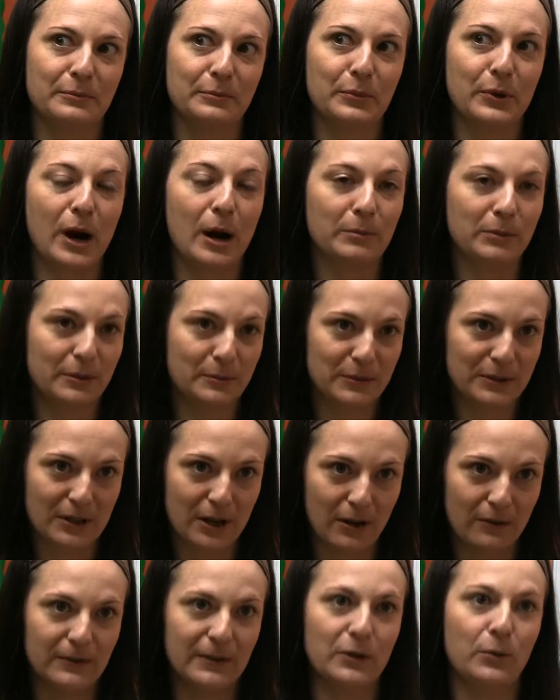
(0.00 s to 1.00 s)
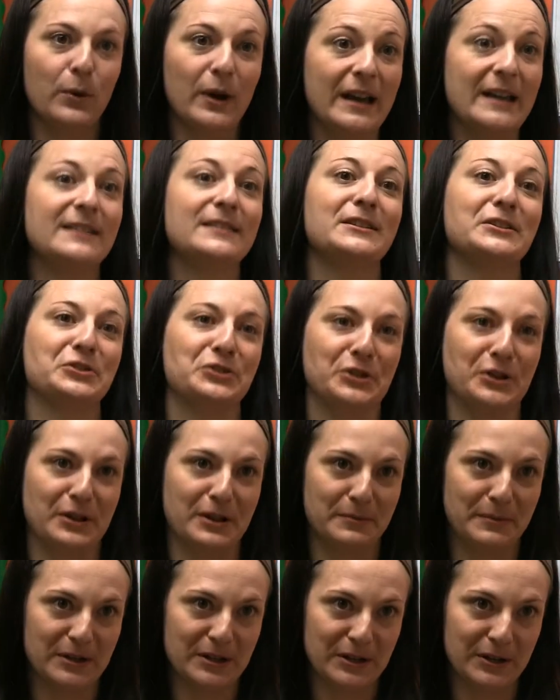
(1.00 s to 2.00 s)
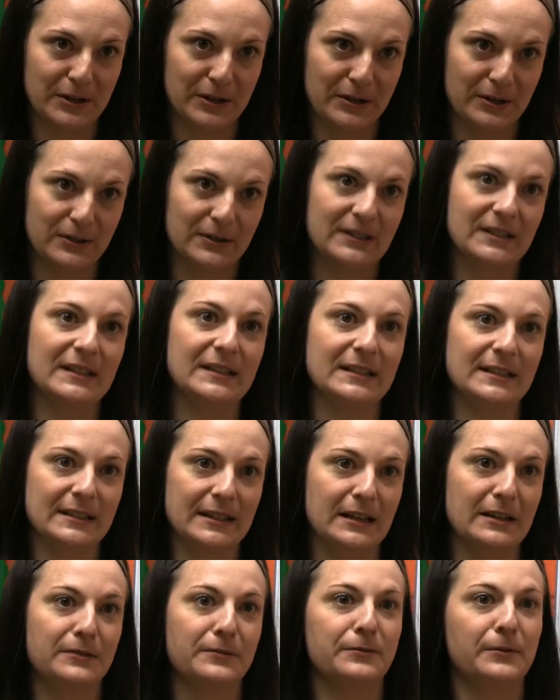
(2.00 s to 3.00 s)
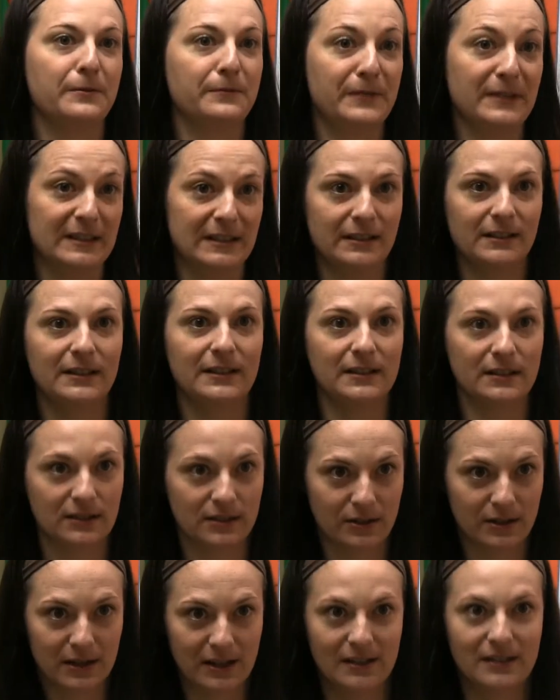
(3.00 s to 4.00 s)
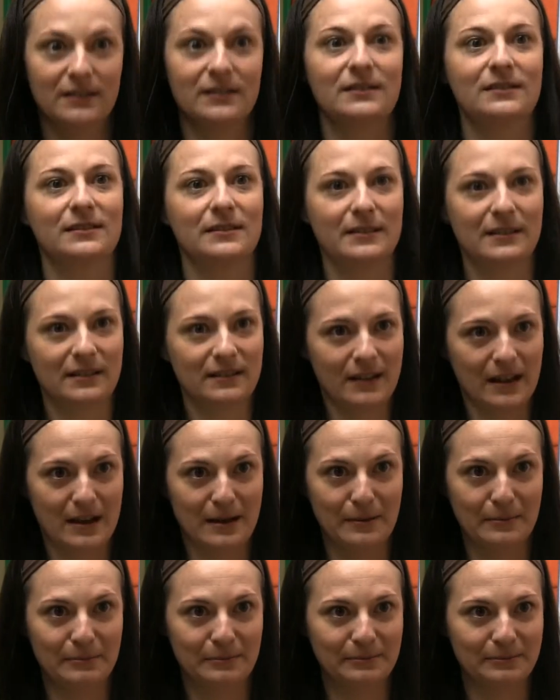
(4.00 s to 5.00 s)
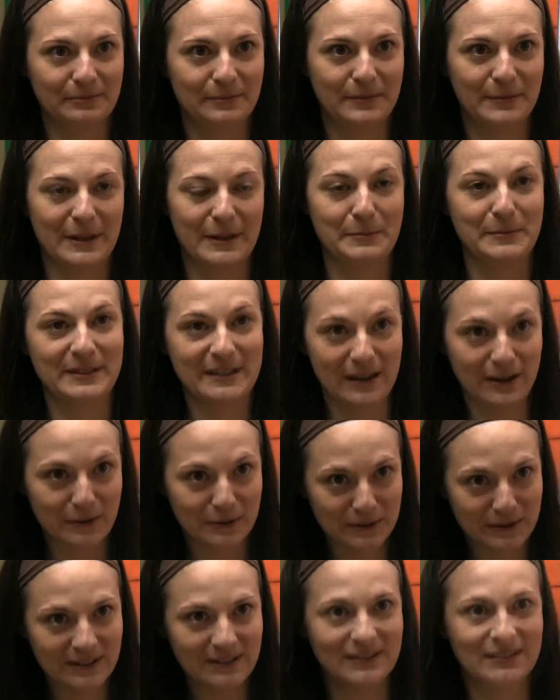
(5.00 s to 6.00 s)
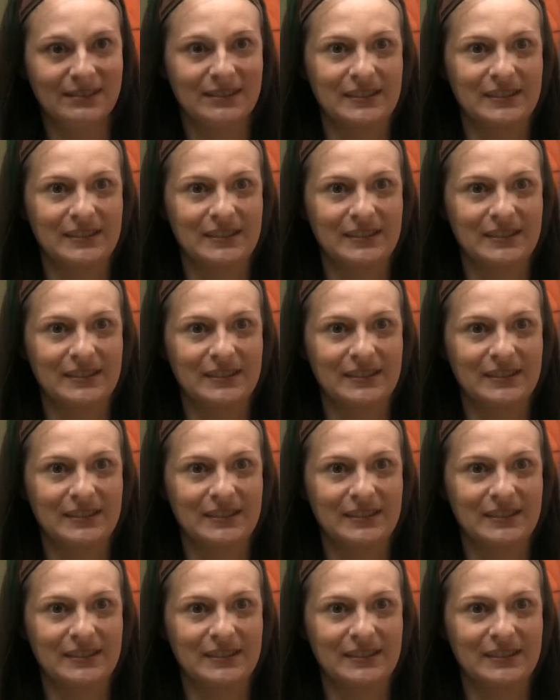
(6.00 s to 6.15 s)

problem solving ways to share the materials instead of physically asserting themselves.